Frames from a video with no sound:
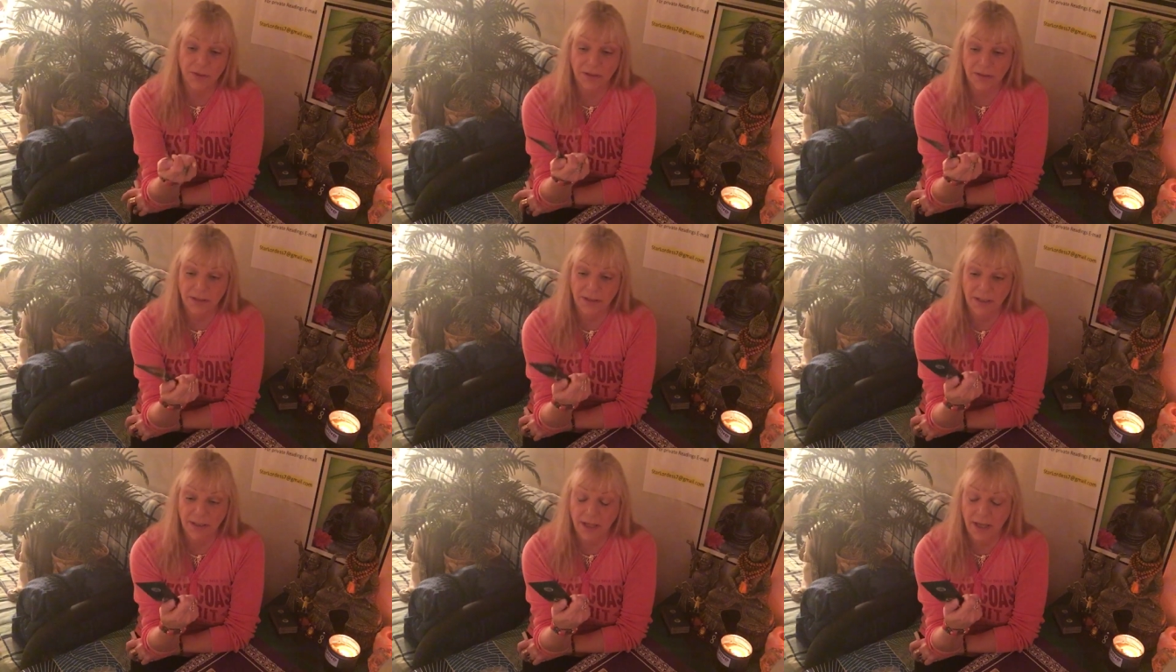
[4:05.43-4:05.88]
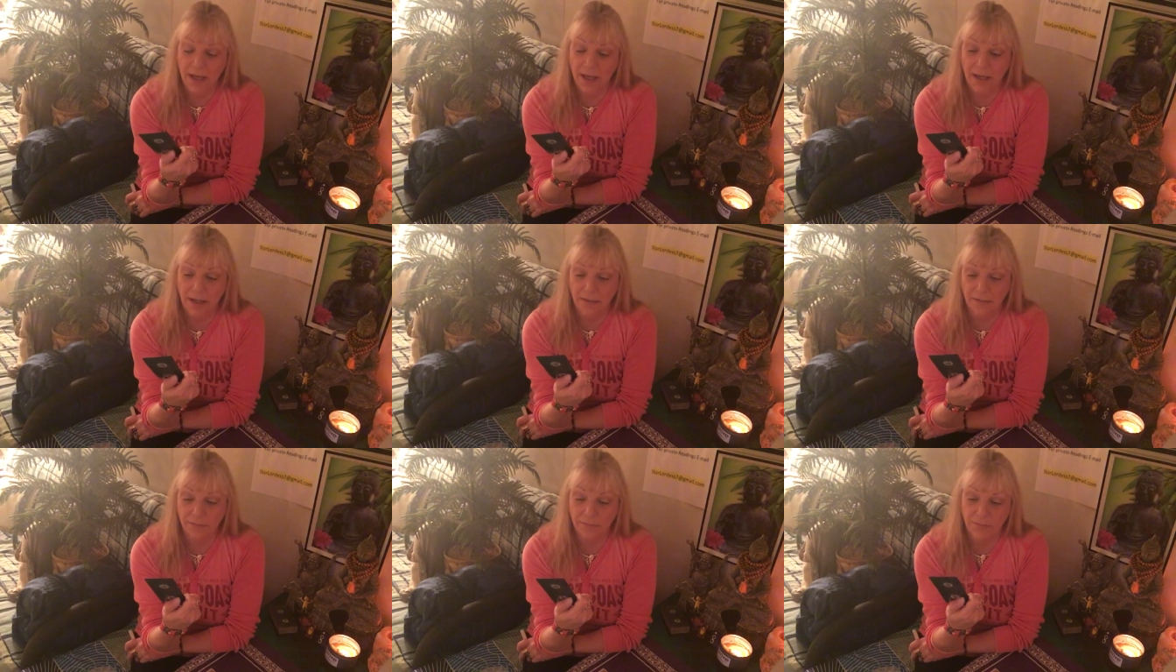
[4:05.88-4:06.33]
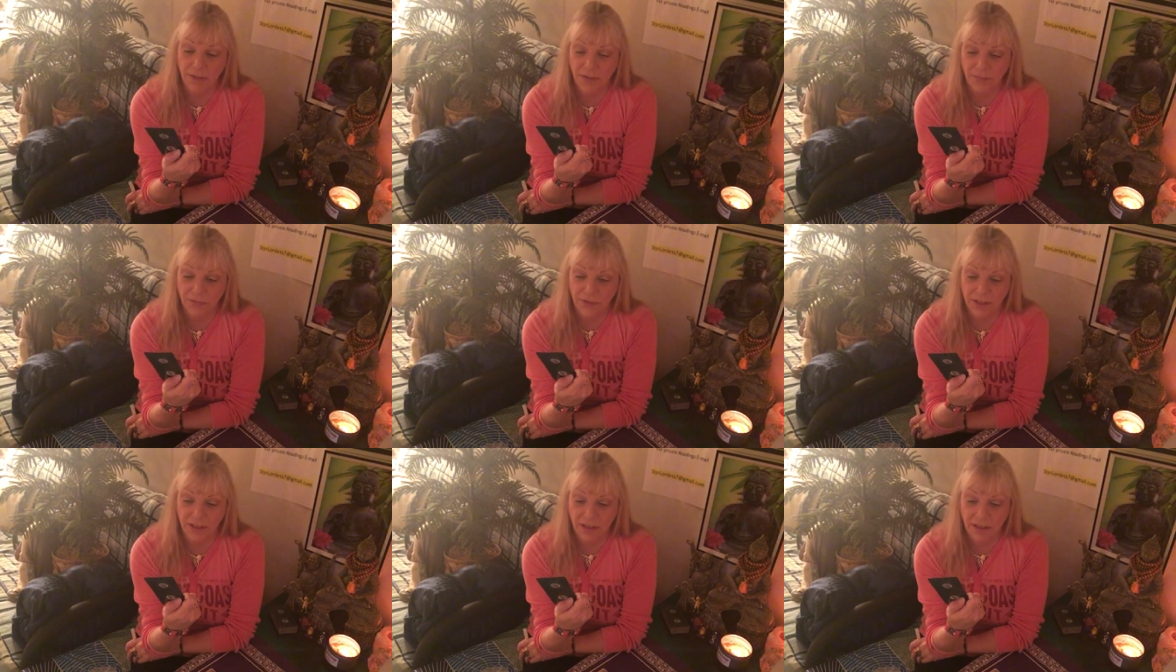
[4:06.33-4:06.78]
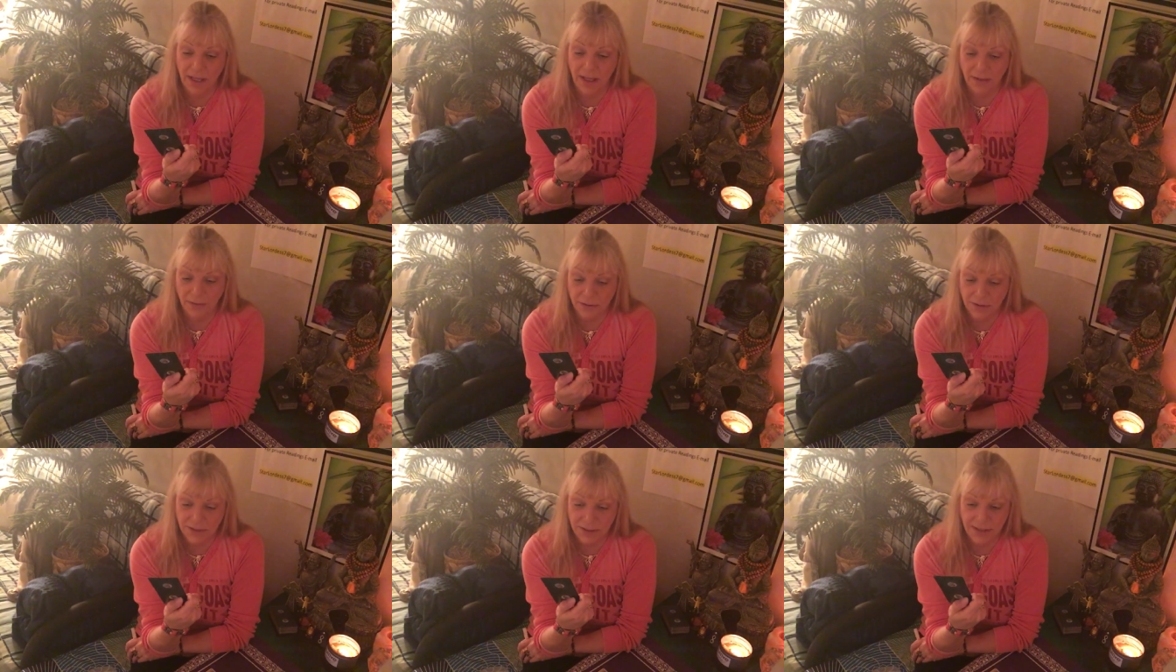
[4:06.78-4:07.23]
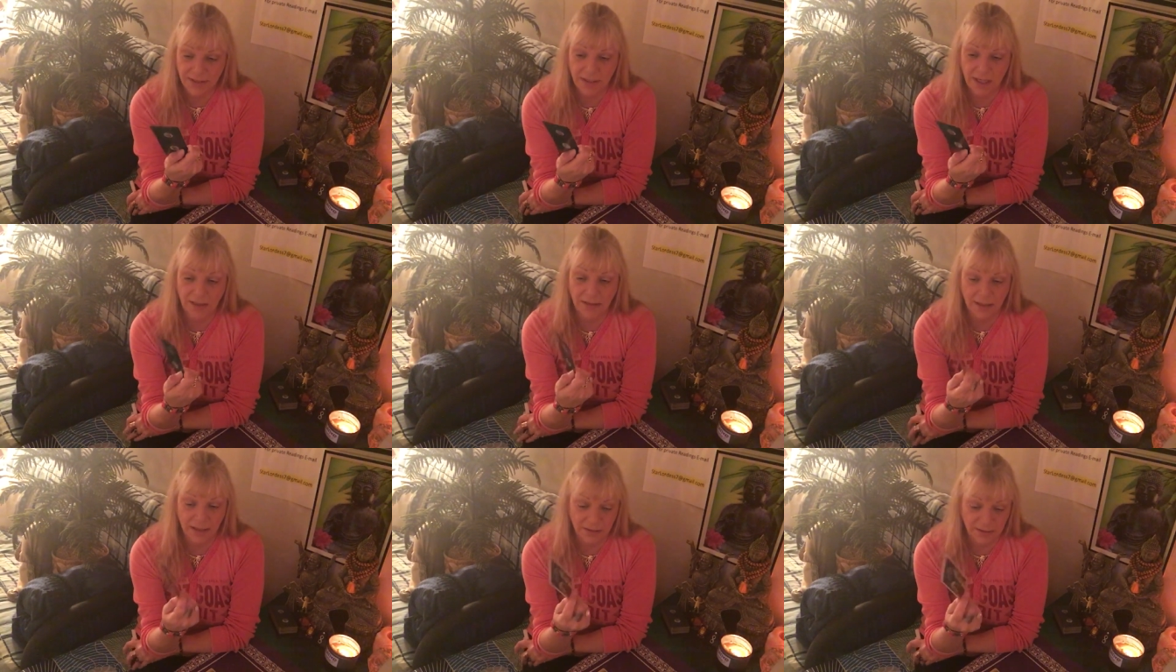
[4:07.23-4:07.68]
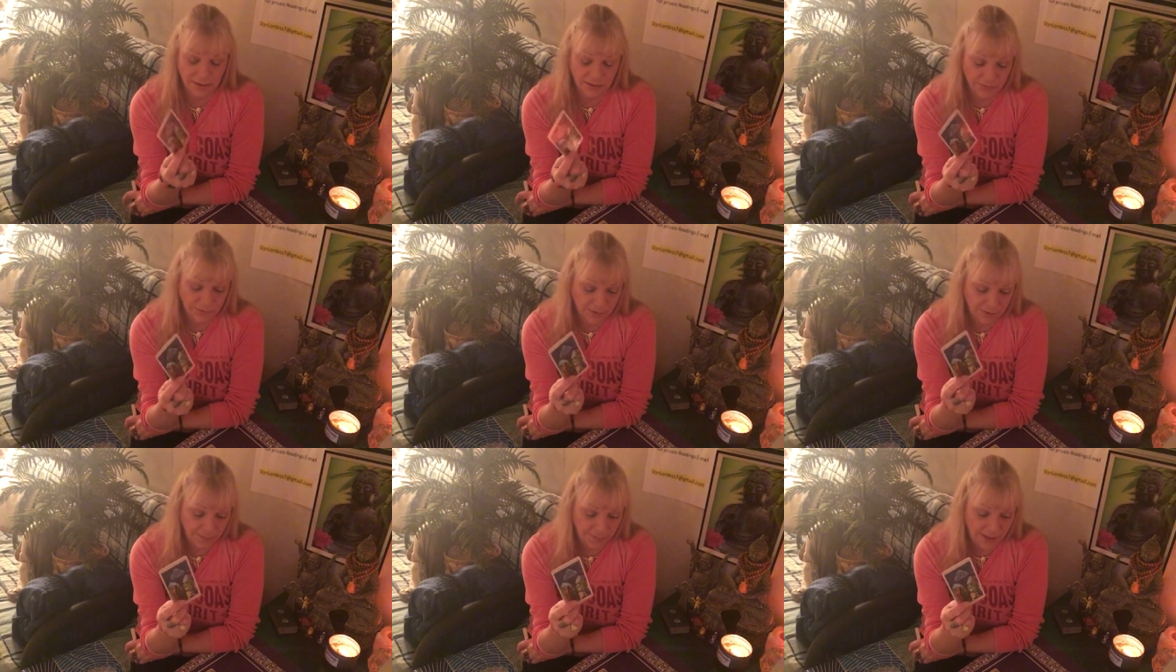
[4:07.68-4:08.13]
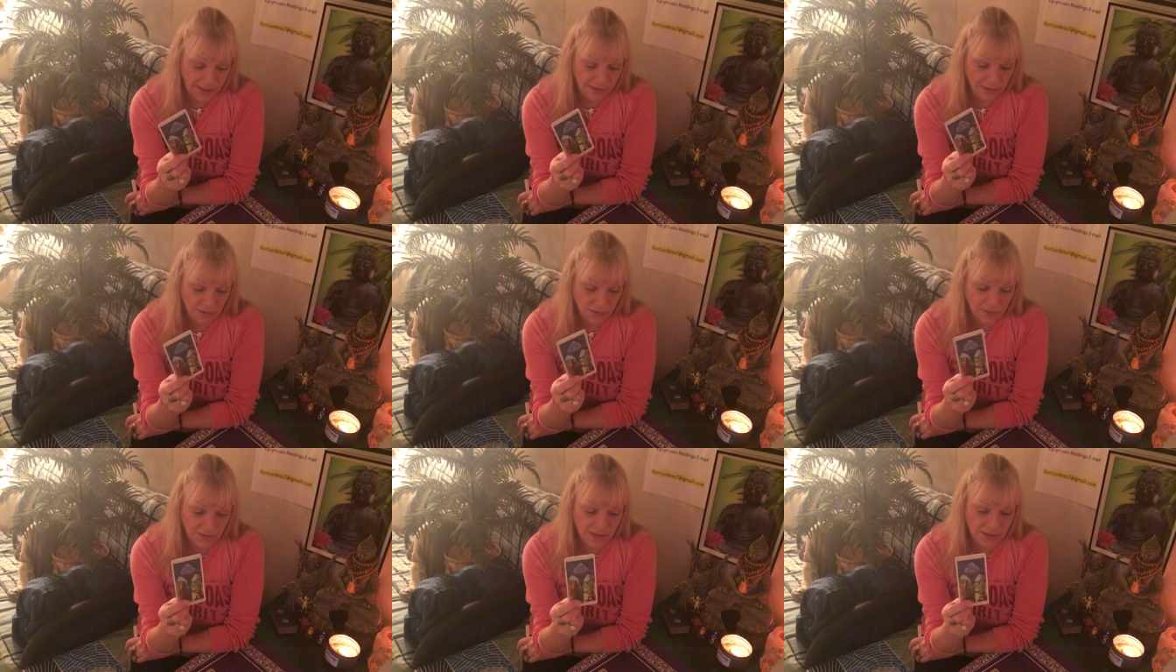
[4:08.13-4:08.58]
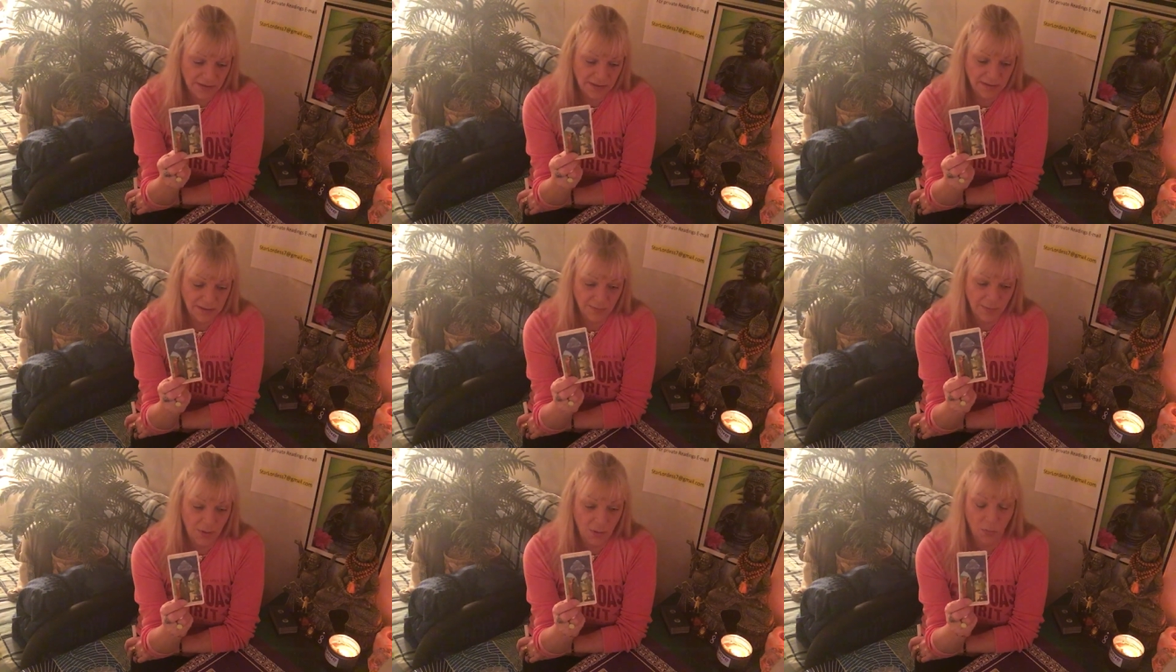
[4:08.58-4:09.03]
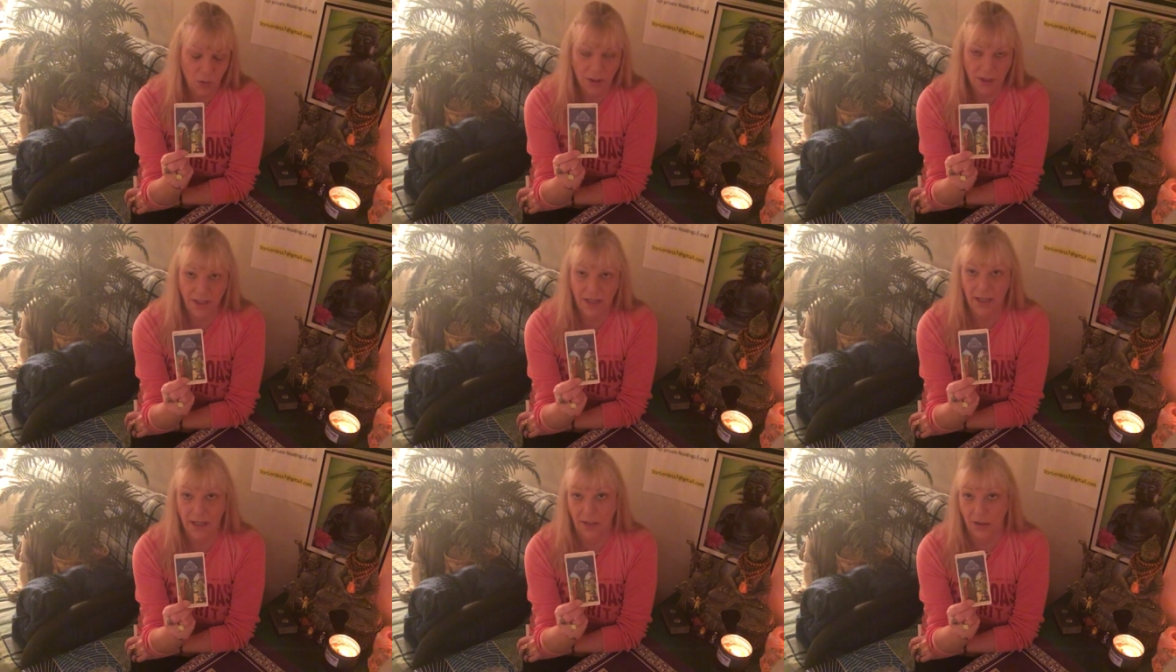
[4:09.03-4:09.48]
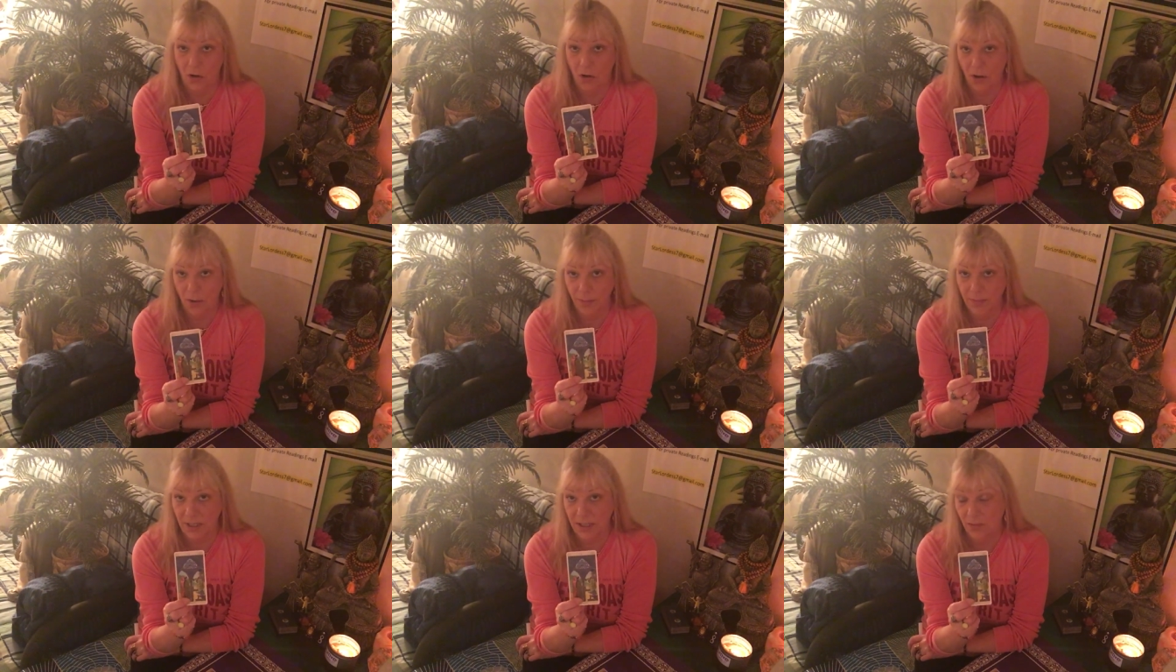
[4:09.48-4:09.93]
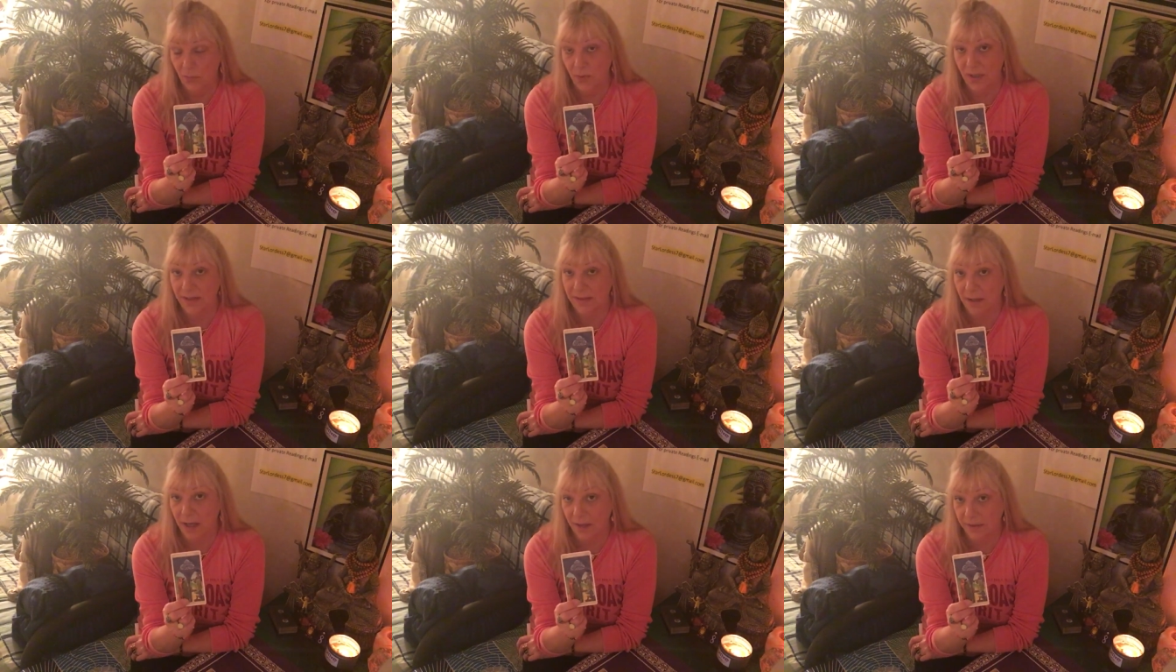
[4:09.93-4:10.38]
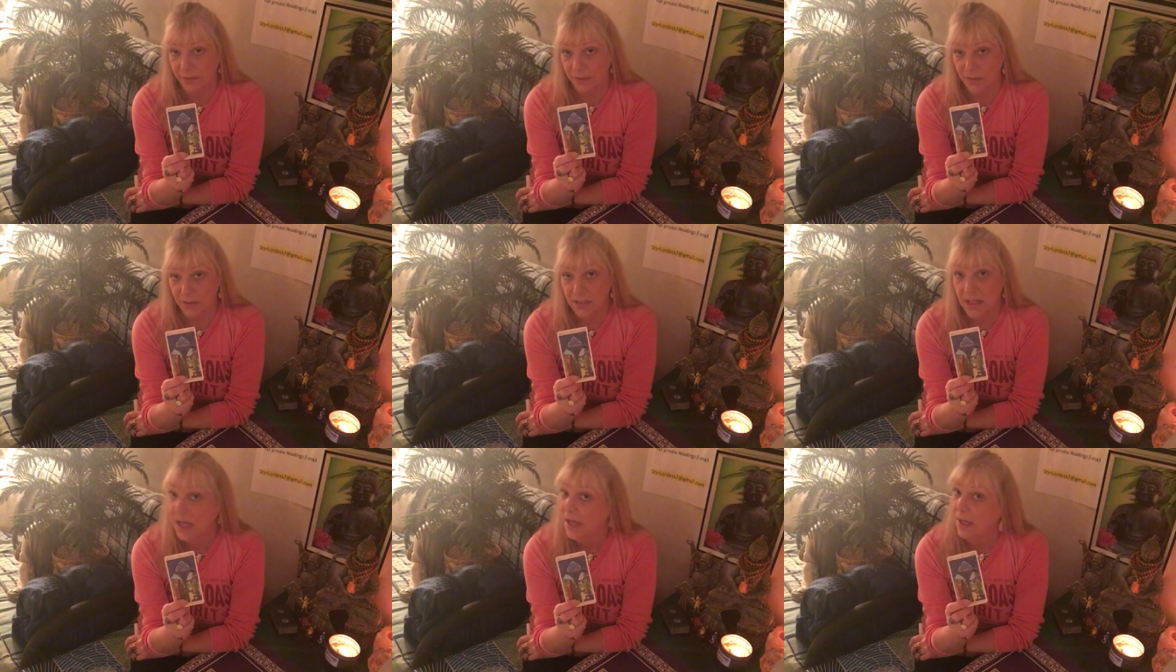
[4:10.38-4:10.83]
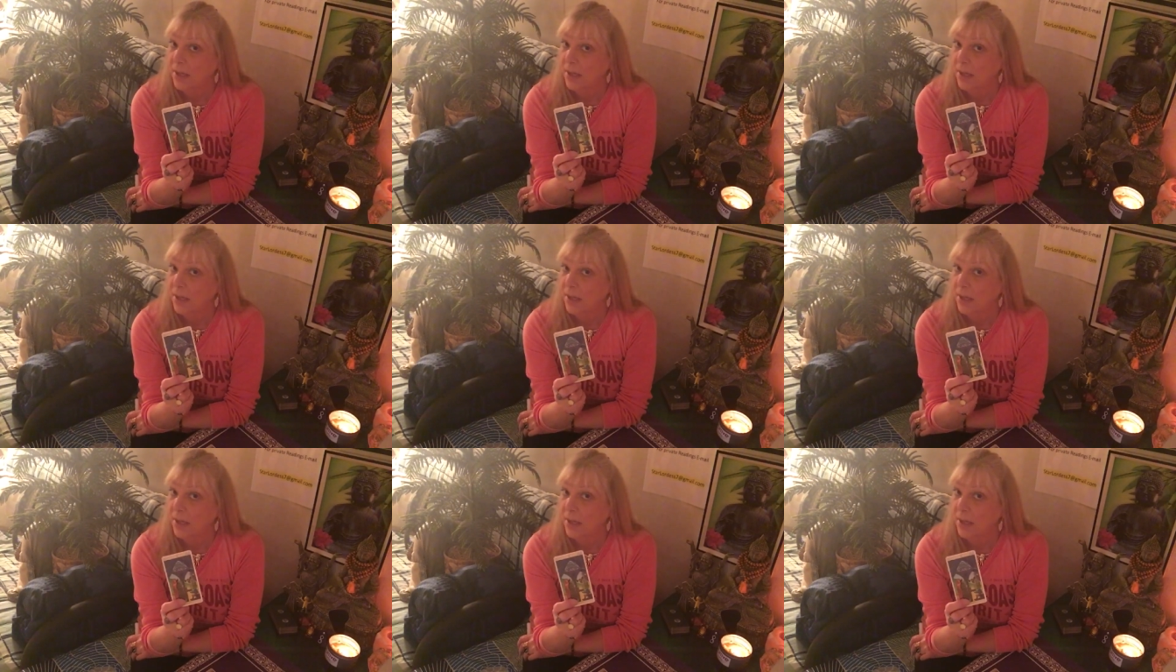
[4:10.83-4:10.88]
really lovely energy. I like the Three of Pentacles. This is about working in harmony with others.